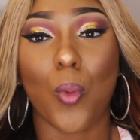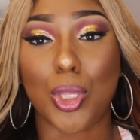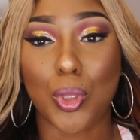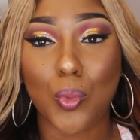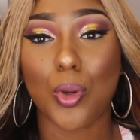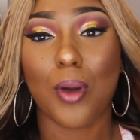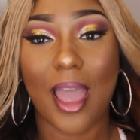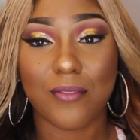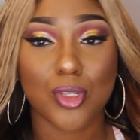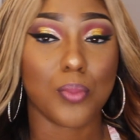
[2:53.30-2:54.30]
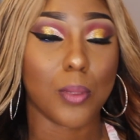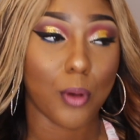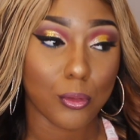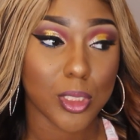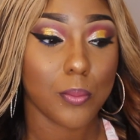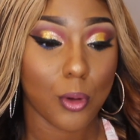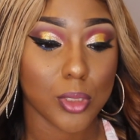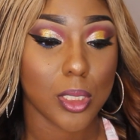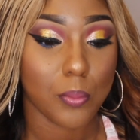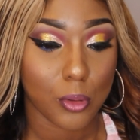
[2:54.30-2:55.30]
when you will have to be protein,
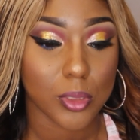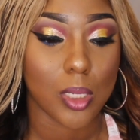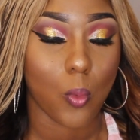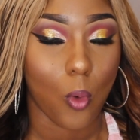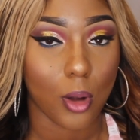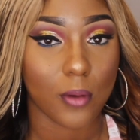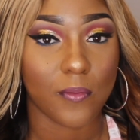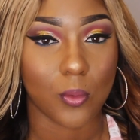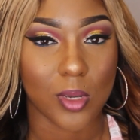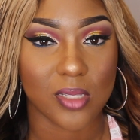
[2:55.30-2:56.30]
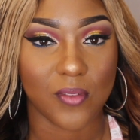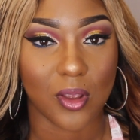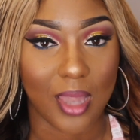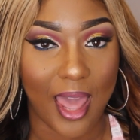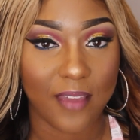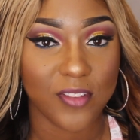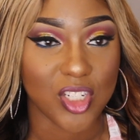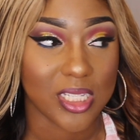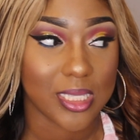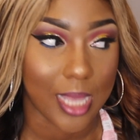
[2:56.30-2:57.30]
protein, protein, water for the rest of your life.
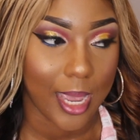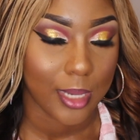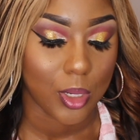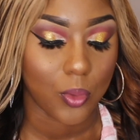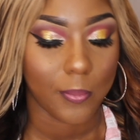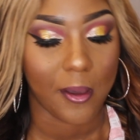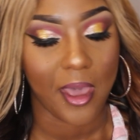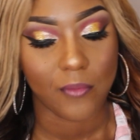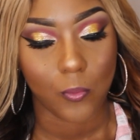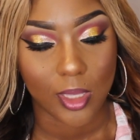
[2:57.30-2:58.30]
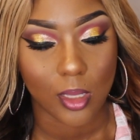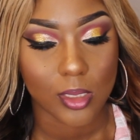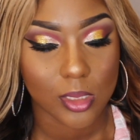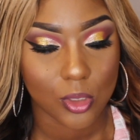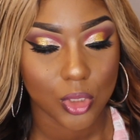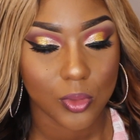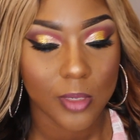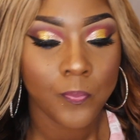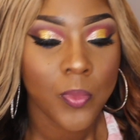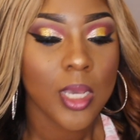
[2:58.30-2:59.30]
Just side note about having weight loss
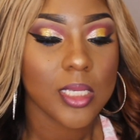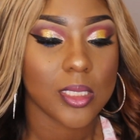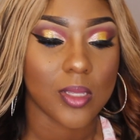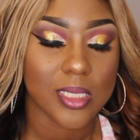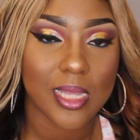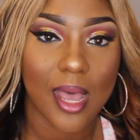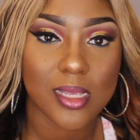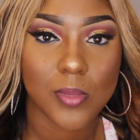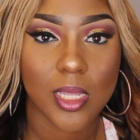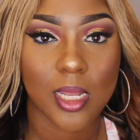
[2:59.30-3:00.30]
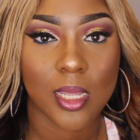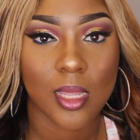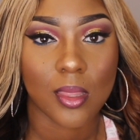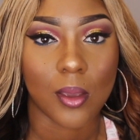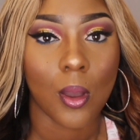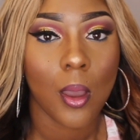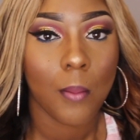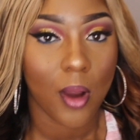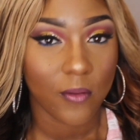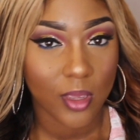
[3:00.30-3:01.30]
surgery. So this allows me to get in the
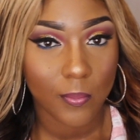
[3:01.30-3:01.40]
perfect